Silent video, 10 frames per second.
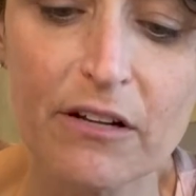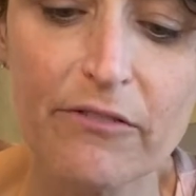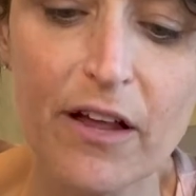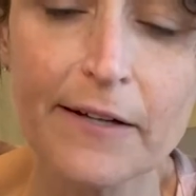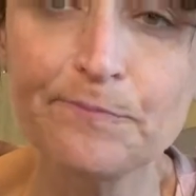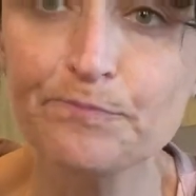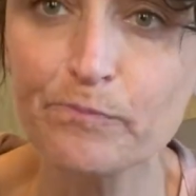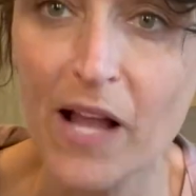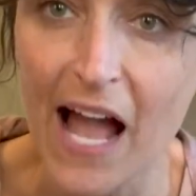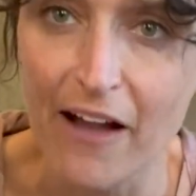the
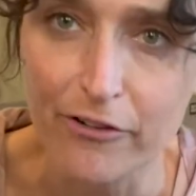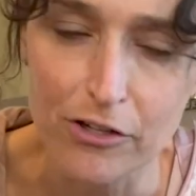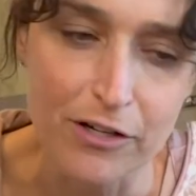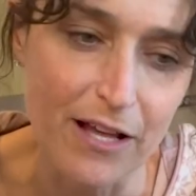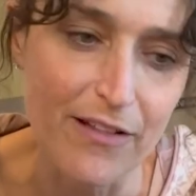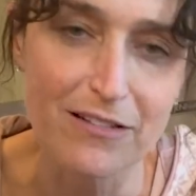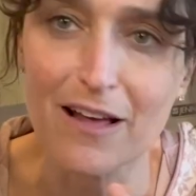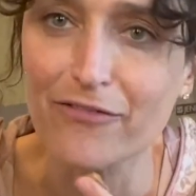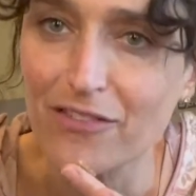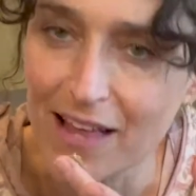half a cookie that's
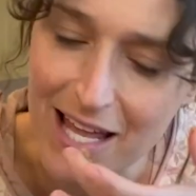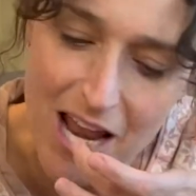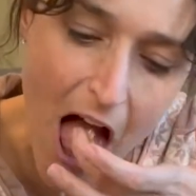left at the end.